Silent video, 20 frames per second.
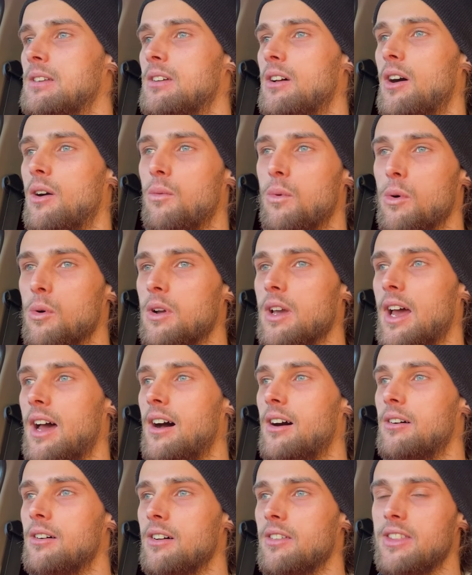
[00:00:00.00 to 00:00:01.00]
I walk
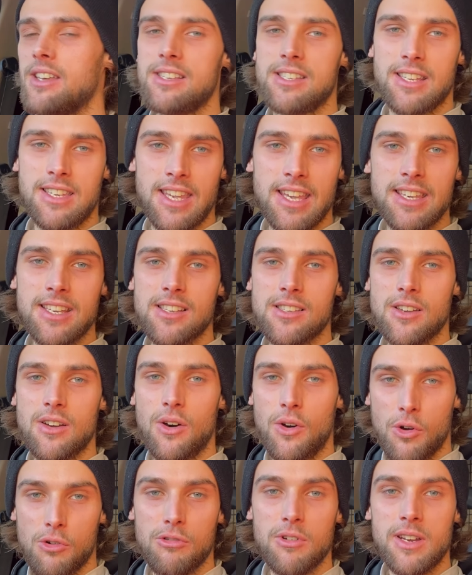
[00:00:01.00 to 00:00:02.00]
out and there's a geezer
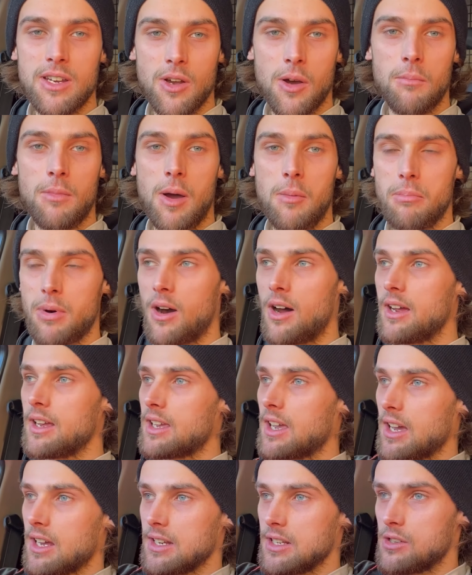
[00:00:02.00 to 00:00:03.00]
already on my
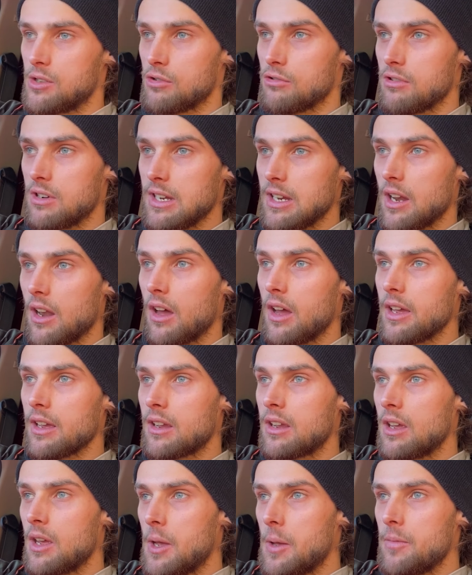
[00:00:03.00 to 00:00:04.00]
bike and he's already
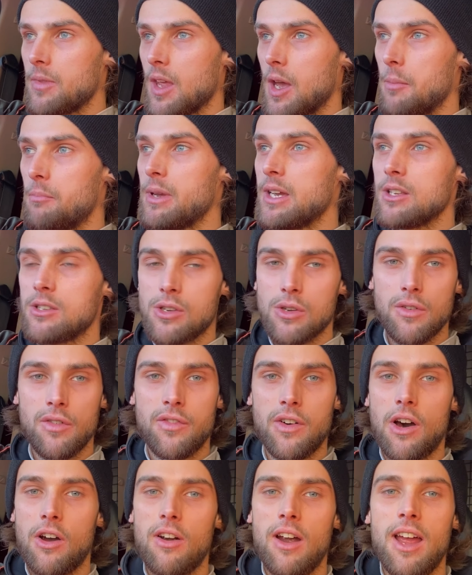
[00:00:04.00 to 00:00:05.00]
like a bit too
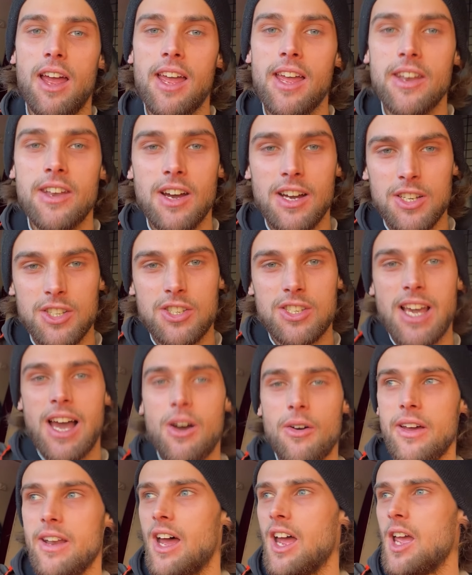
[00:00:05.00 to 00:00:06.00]
far ahead. I
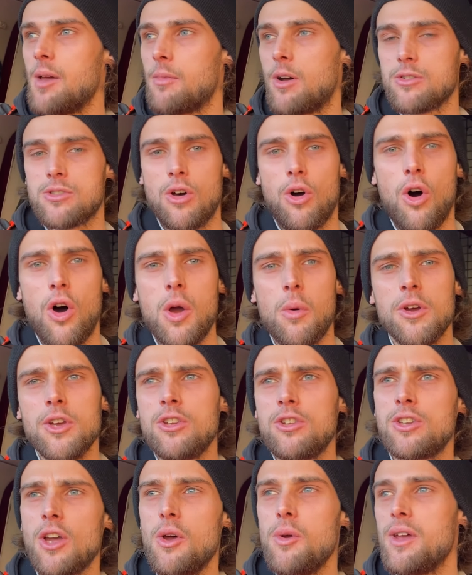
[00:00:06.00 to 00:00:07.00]
shouted at him. I was like, oi, what are
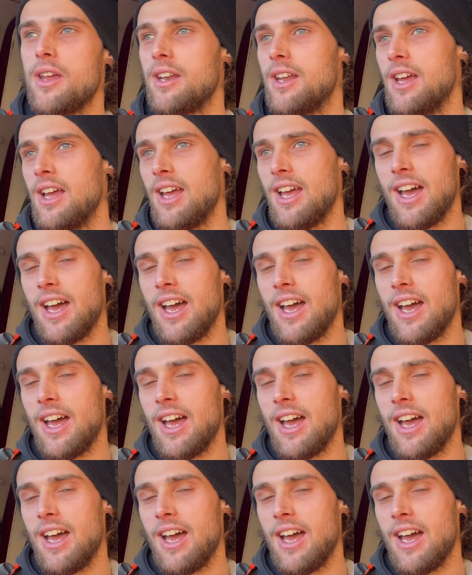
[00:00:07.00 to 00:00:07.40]
you doing?